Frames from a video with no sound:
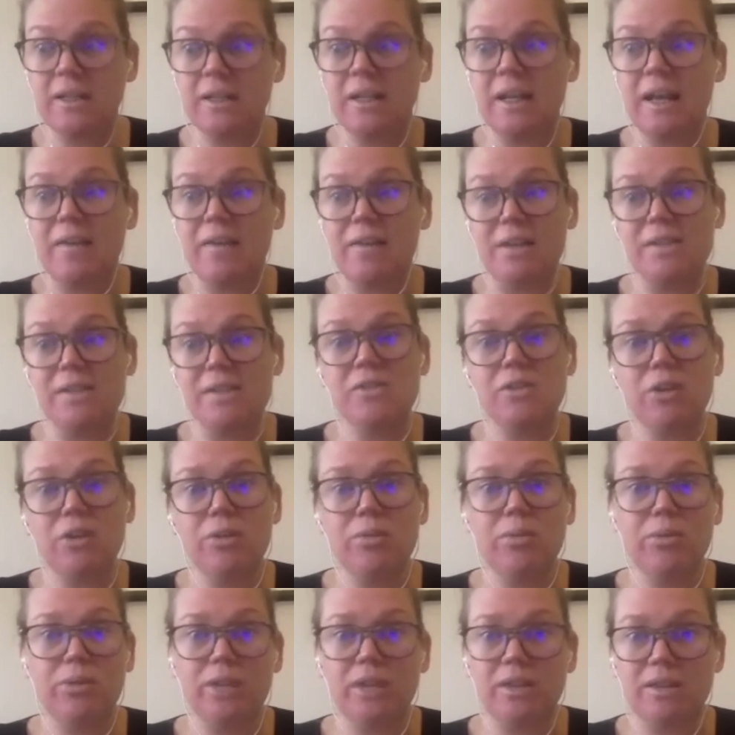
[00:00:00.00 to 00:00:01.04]
and there's
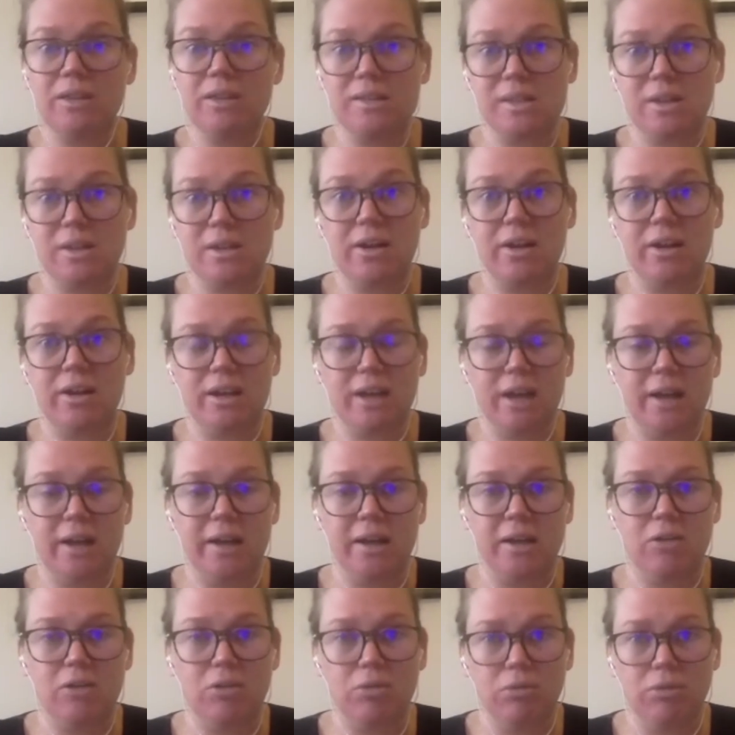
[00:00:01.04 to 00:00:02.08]
nobody that's kind of cutting
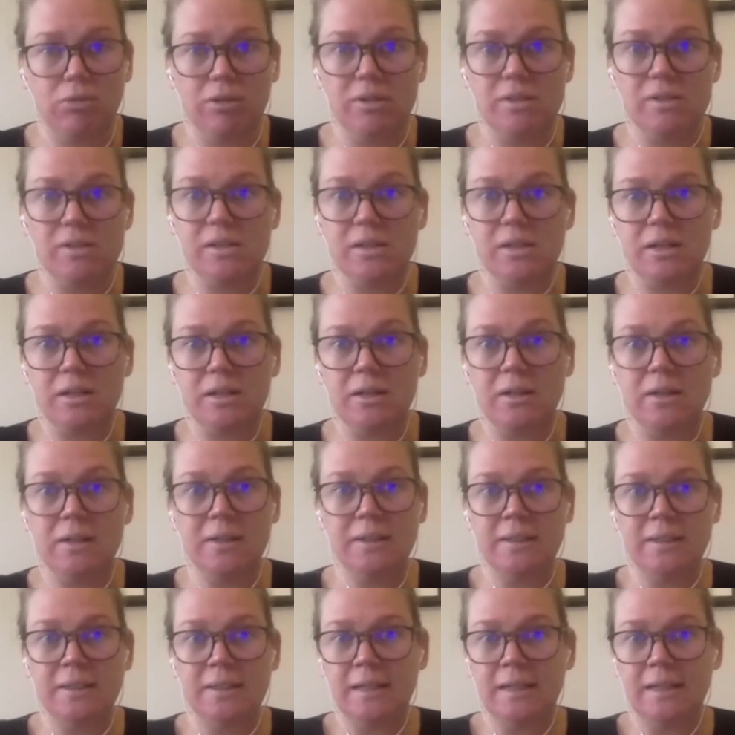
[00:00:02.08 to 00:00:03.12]
corners and
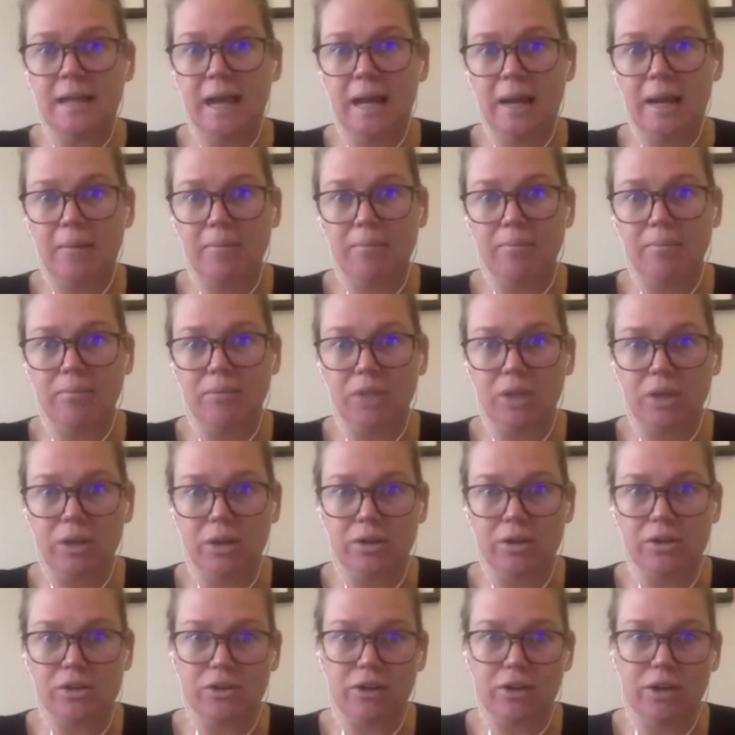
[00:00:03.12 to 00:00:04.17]

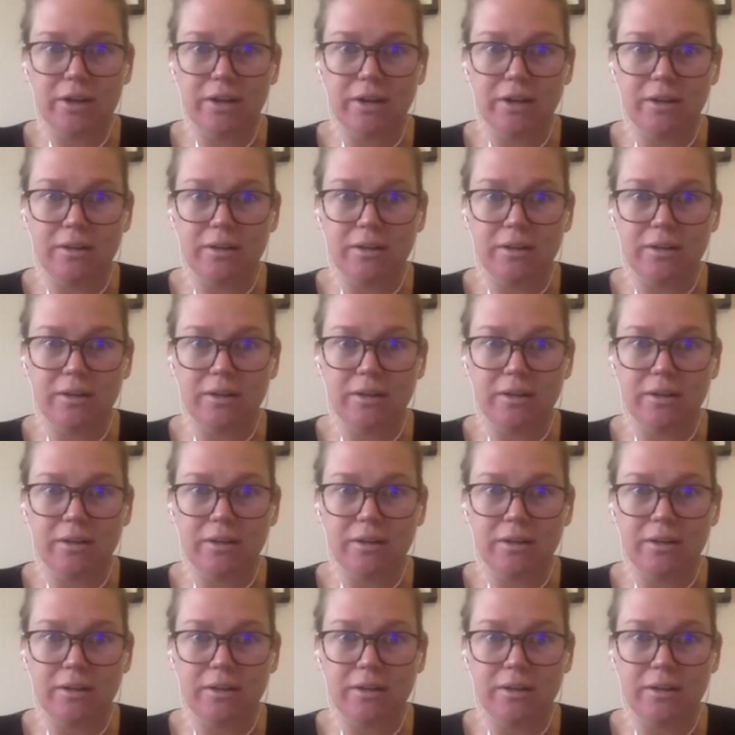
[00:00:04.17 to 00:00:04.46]
trying to